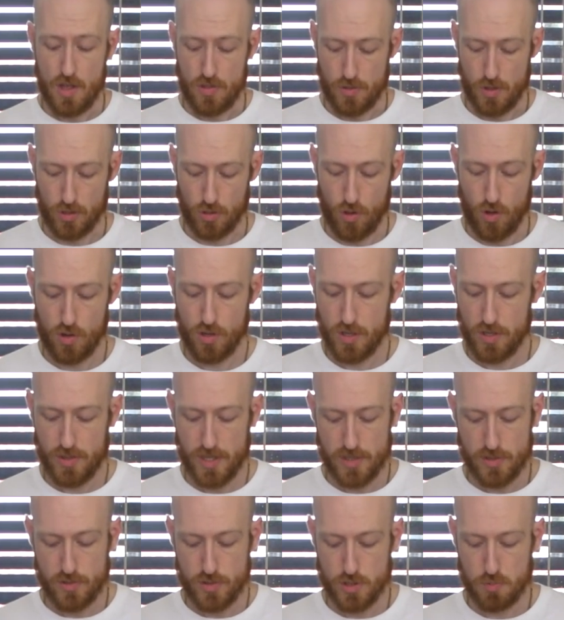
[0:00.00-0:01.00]
The longer
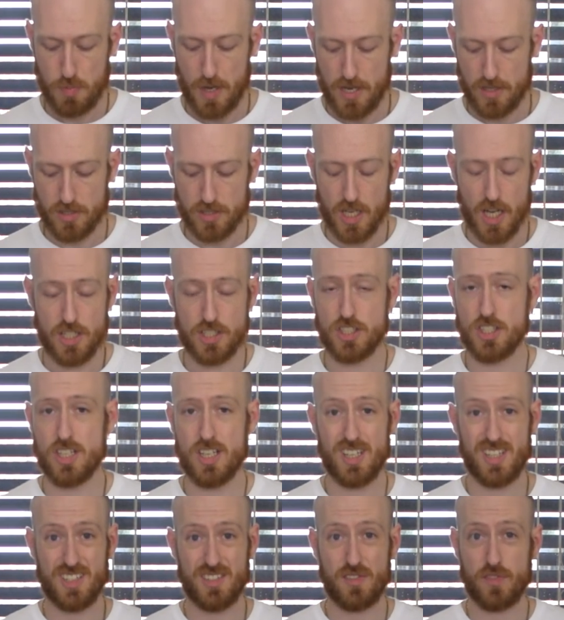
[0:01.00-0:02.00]
that you spend touching
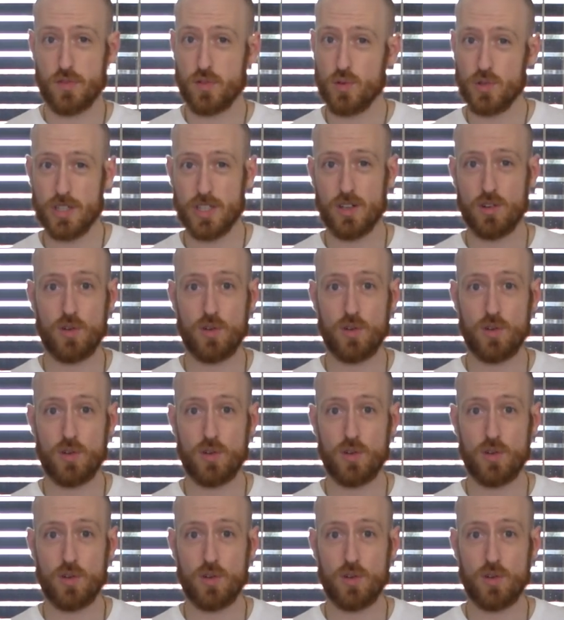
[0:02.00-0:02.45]
it and fooling